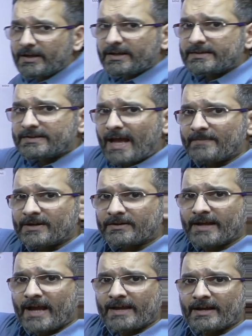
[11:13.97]
examiner
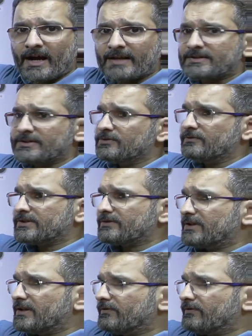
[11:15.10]
can ask you which of the